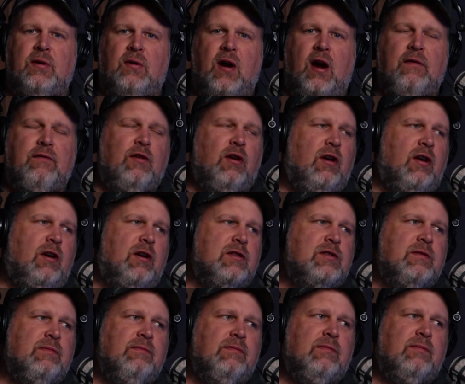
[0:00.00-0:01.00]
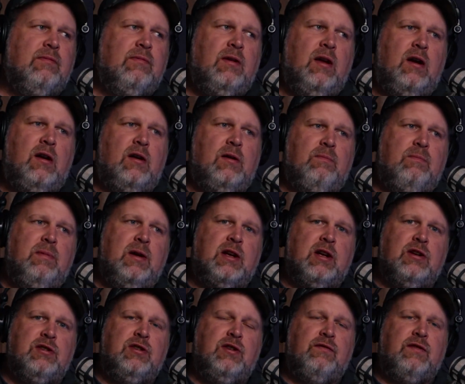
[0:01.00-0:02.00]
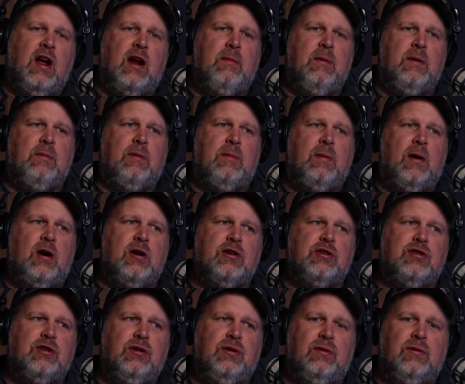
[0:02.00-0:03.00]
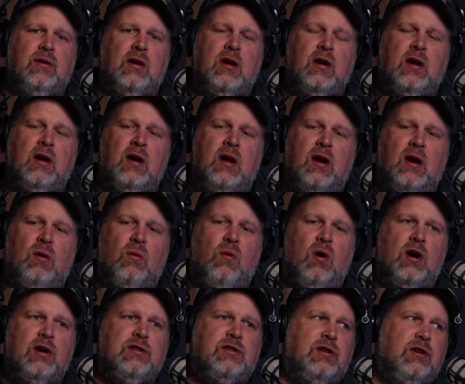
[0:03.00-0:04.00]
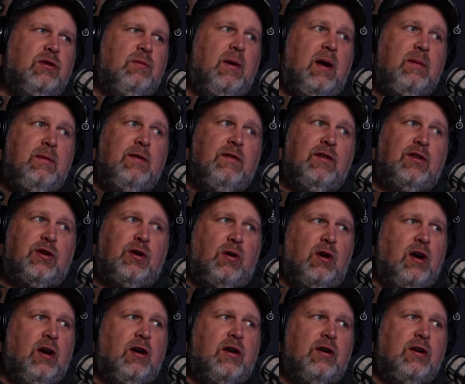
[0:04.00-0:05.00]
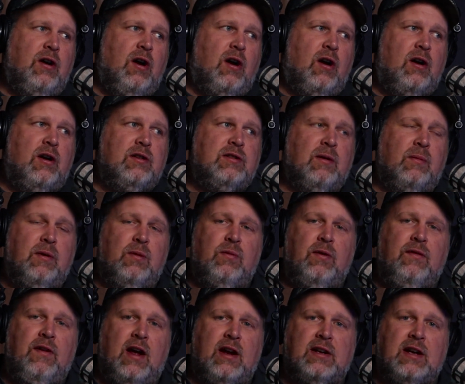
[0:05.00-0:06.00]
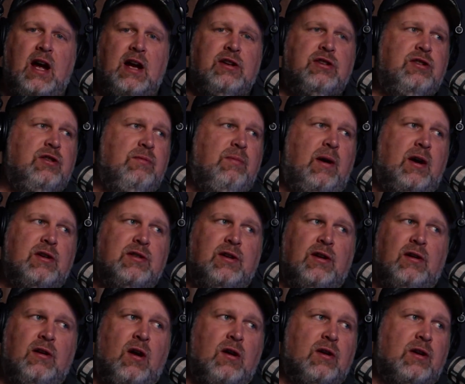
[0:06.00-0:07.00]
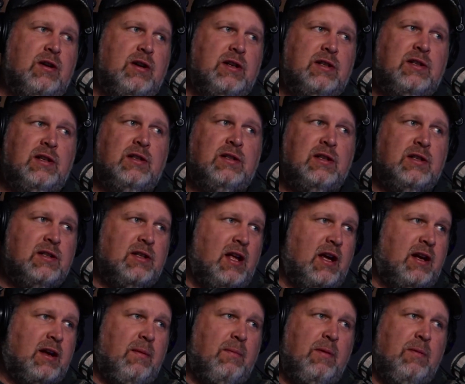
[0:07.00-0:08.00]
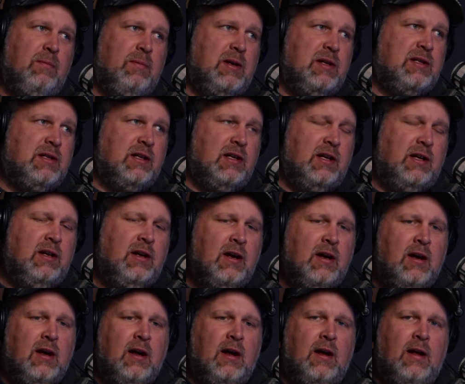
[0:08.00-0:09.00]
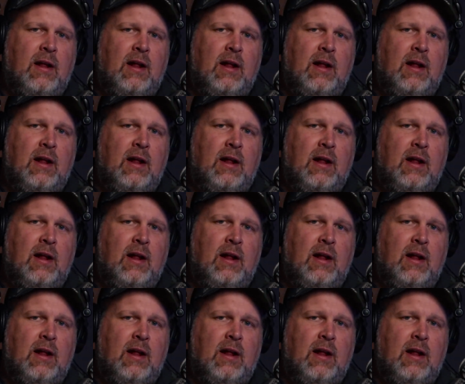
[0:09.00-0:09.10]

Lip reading: to be rifle hunters. Because you've got to be prepared to shoot 1, 2, maybe even 300 yards. I mean, we've had guys shoot bears at longer distances, like up in BC. Mm-hmm.